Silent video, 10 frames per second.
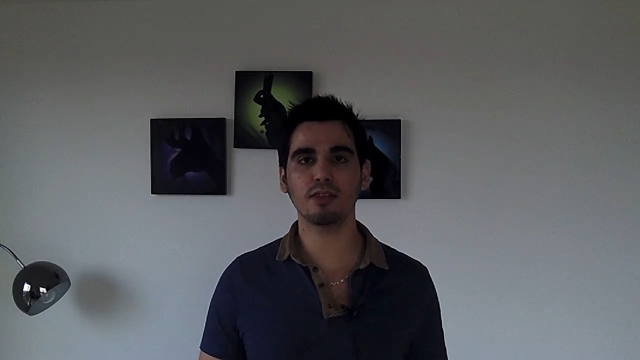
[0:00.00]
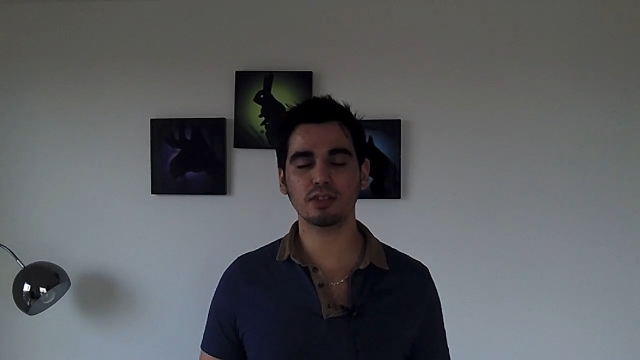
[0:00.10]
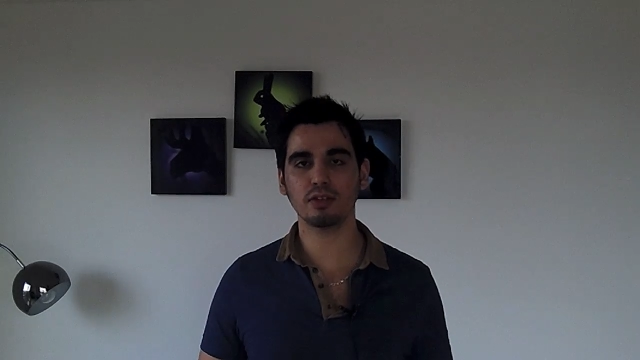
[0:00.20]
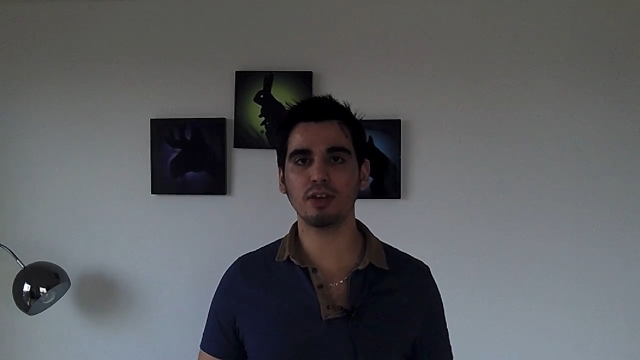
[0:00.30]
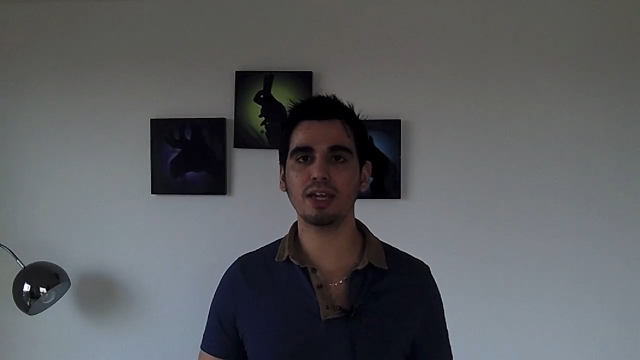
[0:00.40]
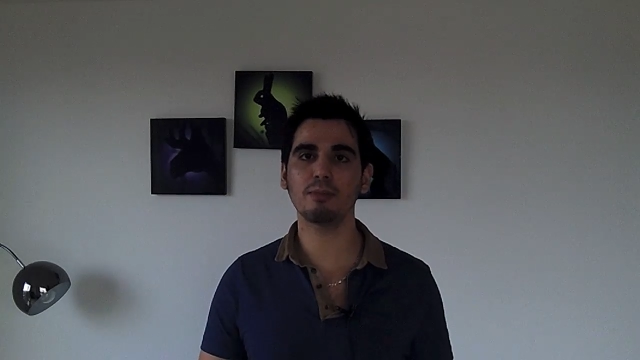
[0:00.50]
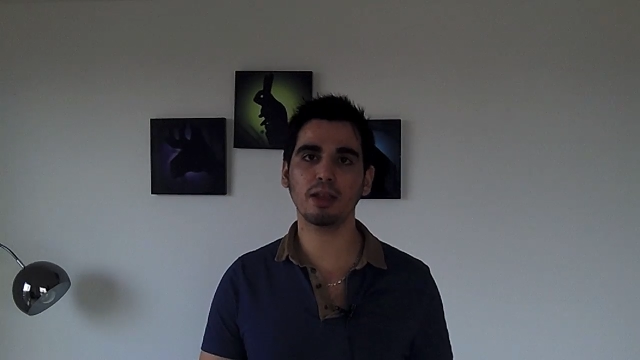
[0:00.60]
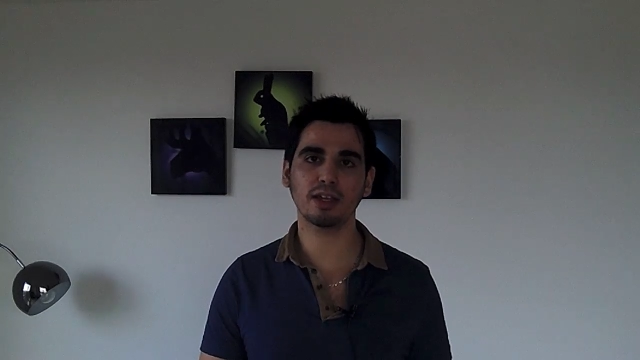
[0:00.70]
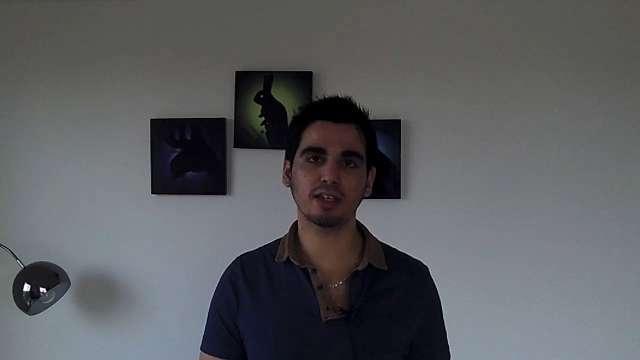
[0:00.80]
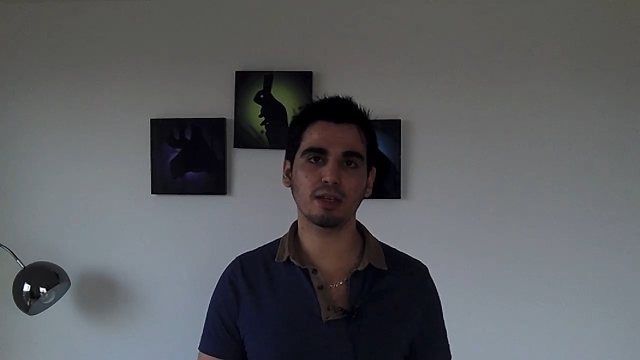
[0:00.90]
and the stuff I
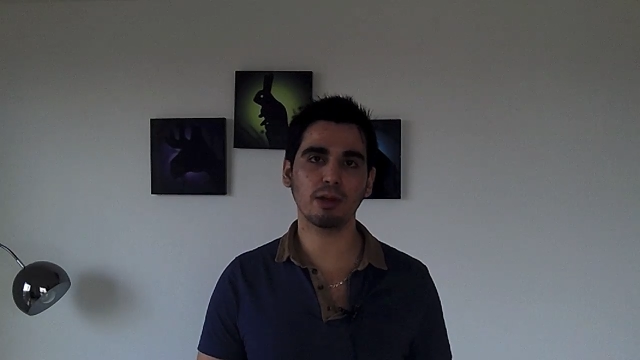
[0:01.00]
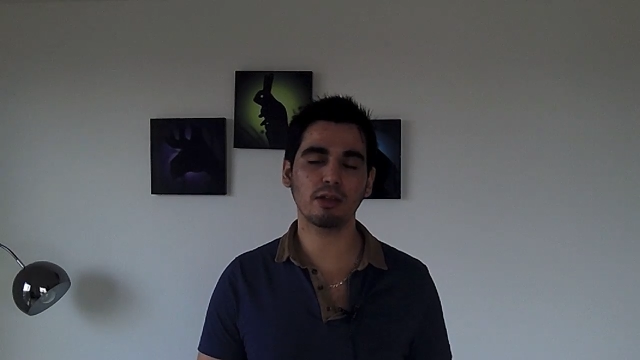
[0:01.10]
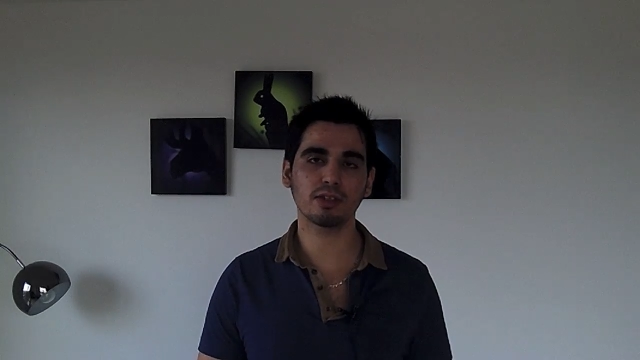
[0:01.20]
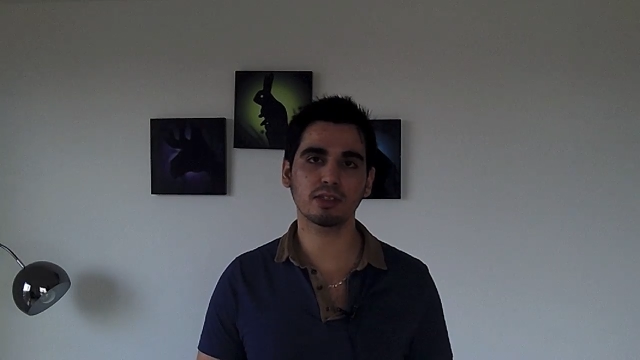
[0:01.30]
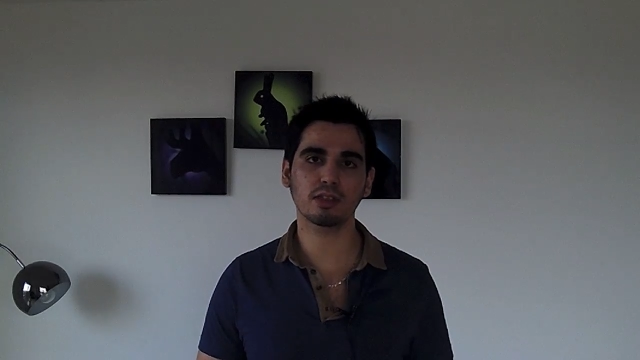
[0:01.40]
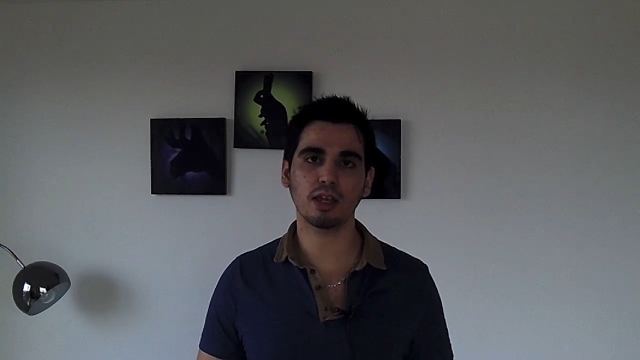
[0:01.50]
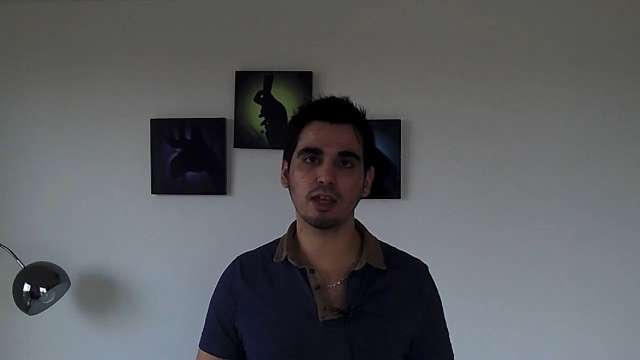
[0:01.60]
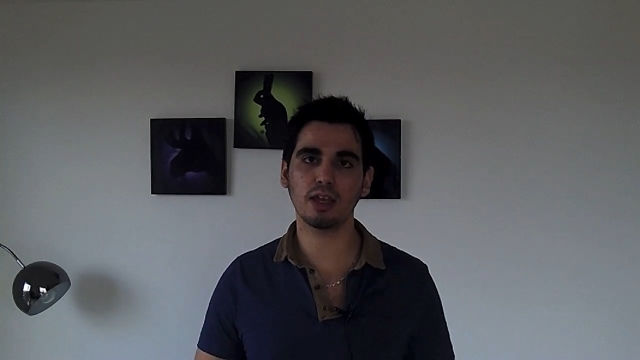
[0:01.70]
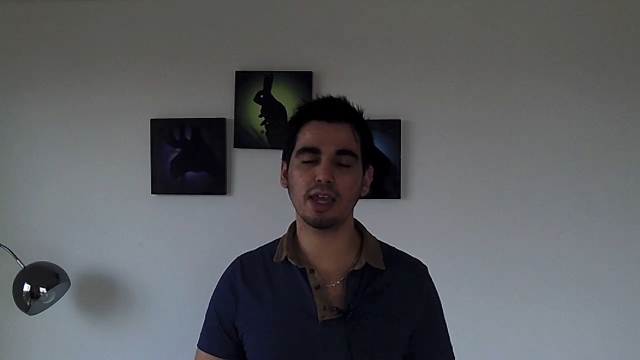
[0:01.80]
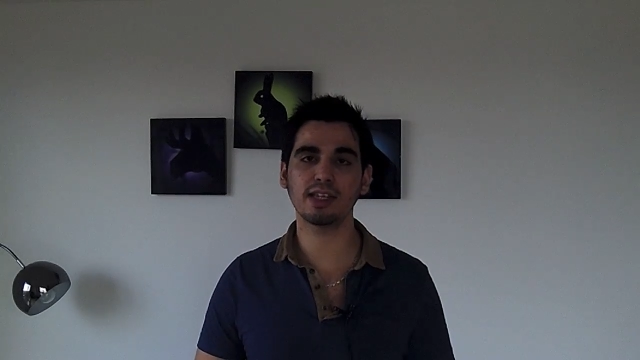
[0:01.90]
am liking about this
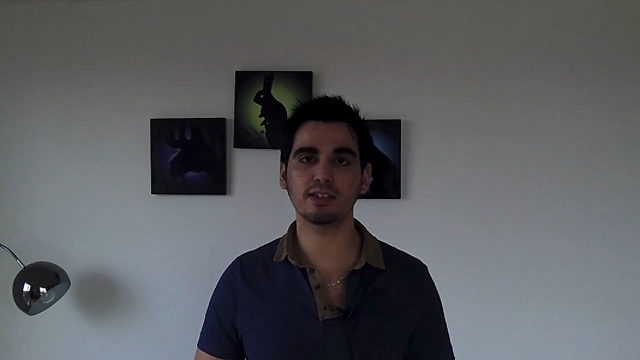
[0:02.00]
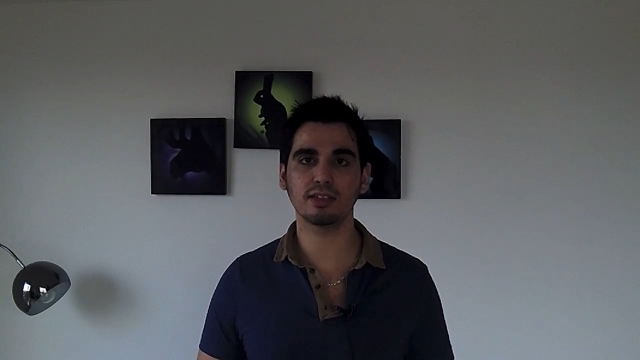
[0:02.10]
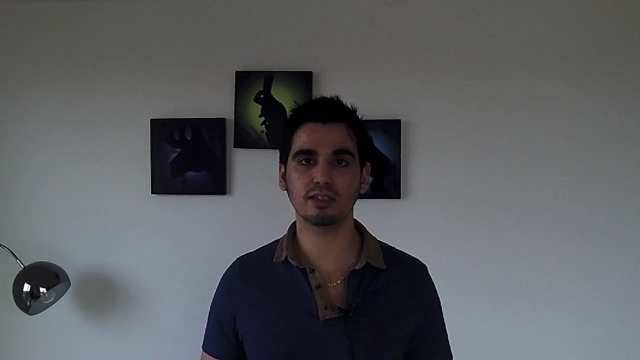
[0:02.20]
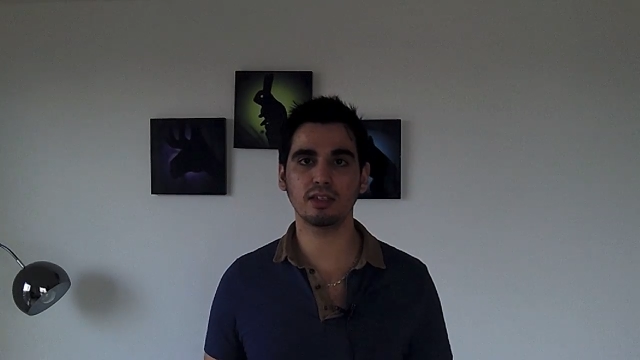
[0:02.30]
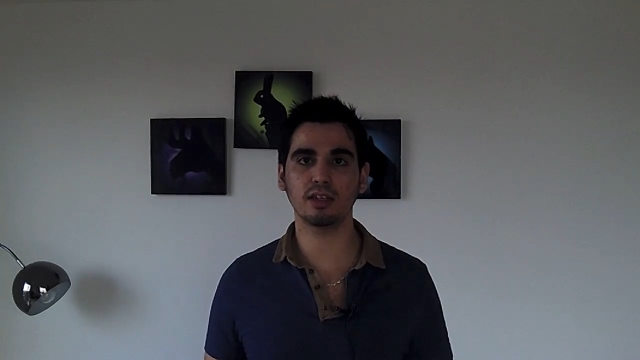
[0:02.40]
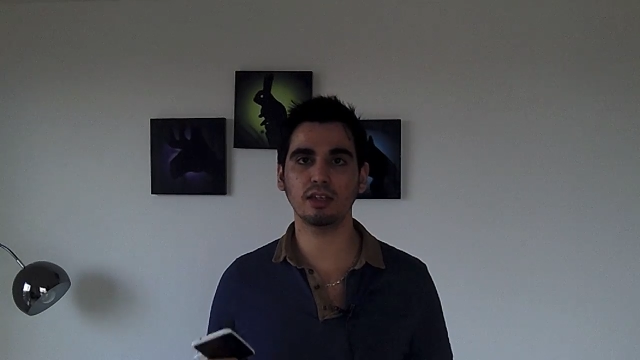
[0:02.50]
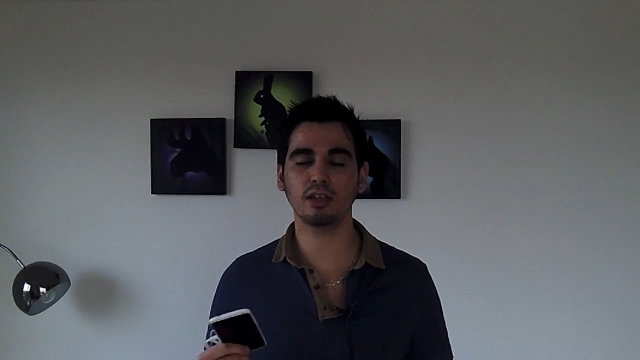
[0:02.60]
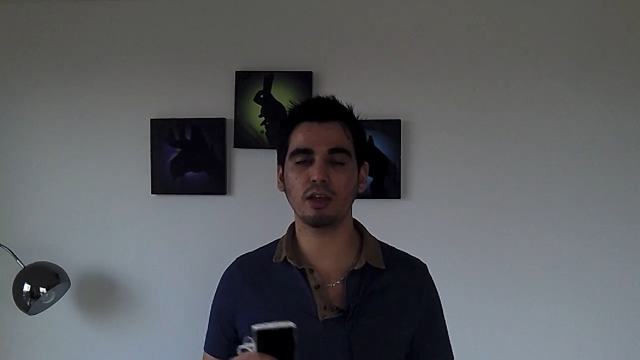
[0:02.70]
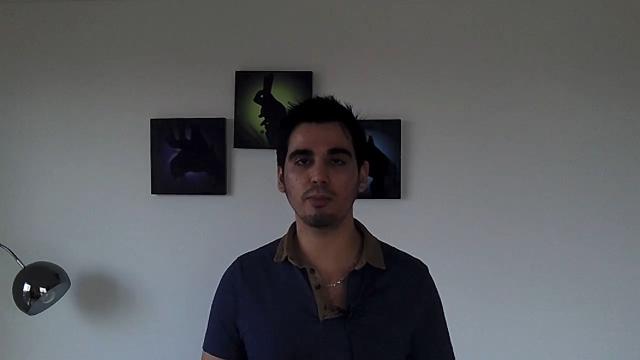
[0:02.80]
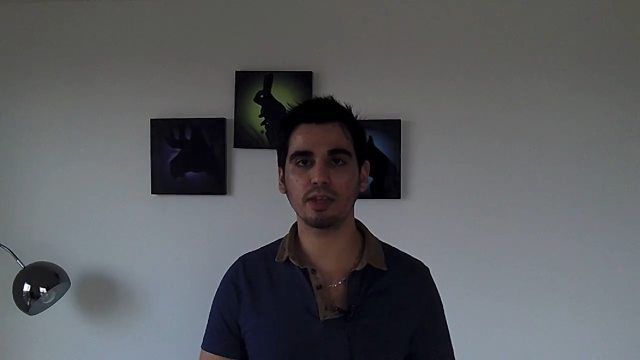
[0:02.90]
HTC
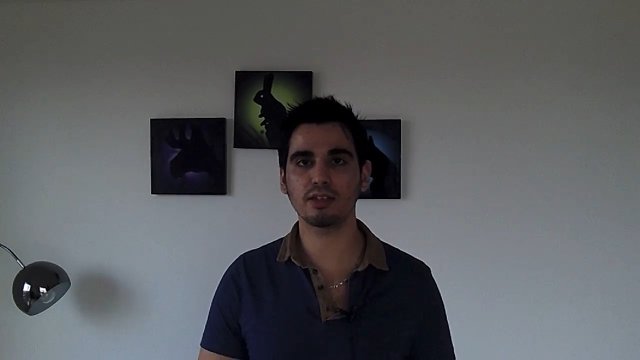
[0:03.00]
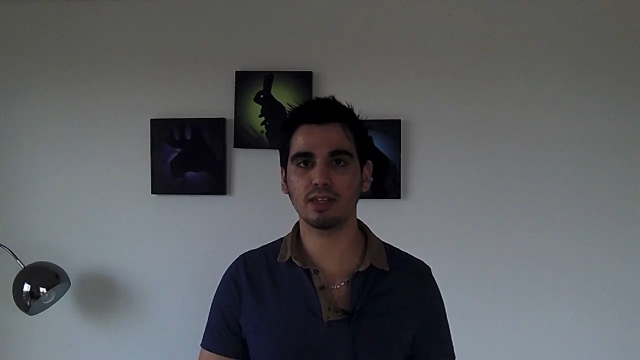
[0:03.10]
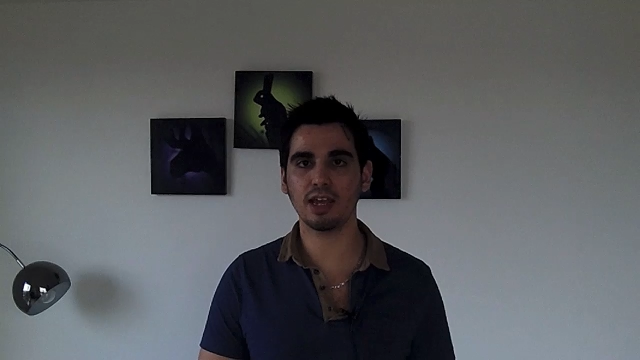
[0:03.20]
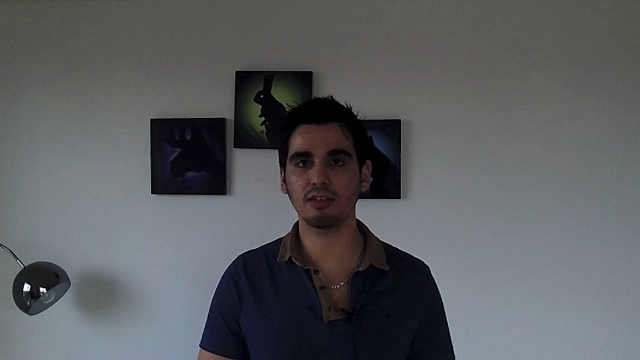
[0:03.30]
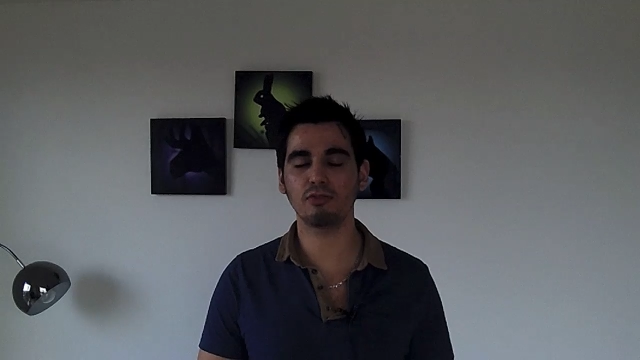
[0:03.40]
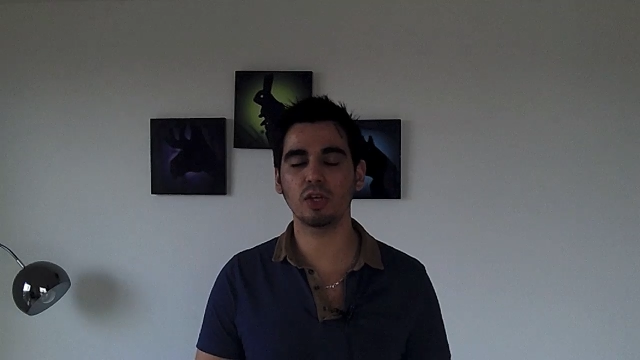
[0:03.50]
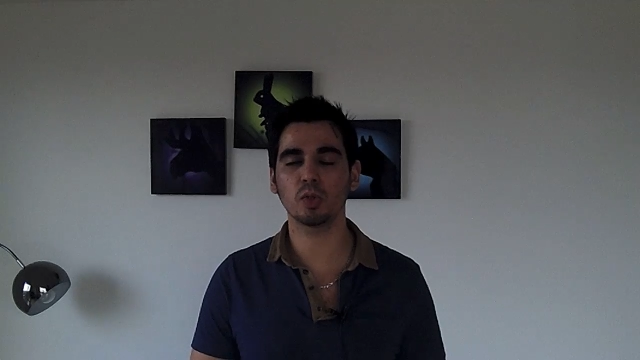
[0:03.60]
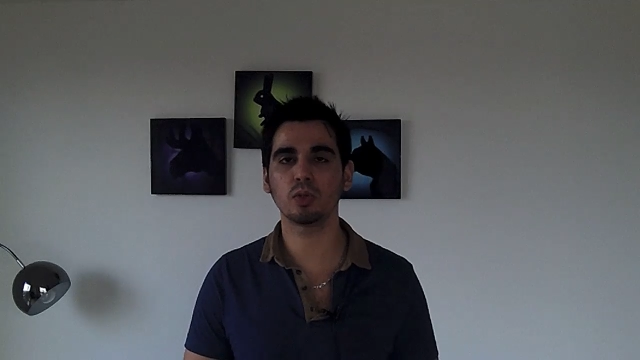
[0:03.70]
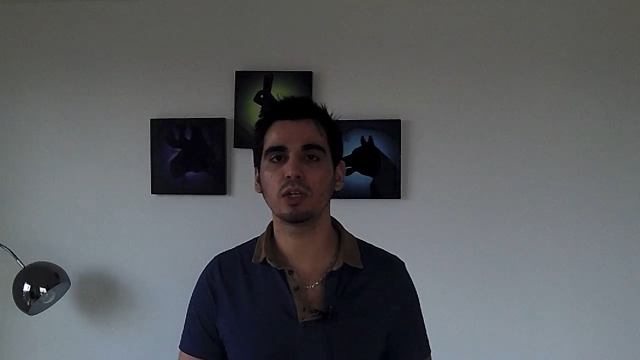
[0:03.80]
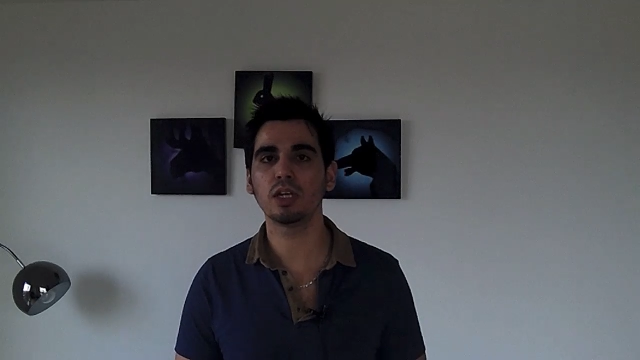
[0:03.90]
compared to the
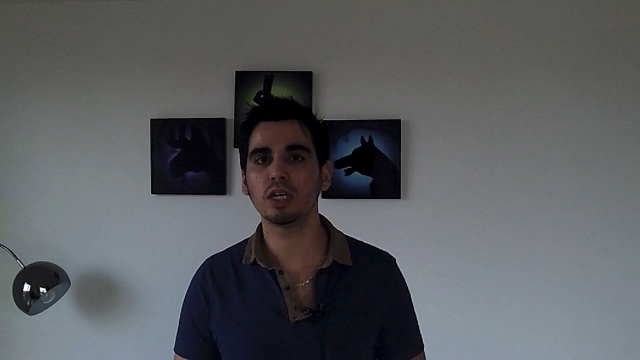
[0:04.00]
iPhone.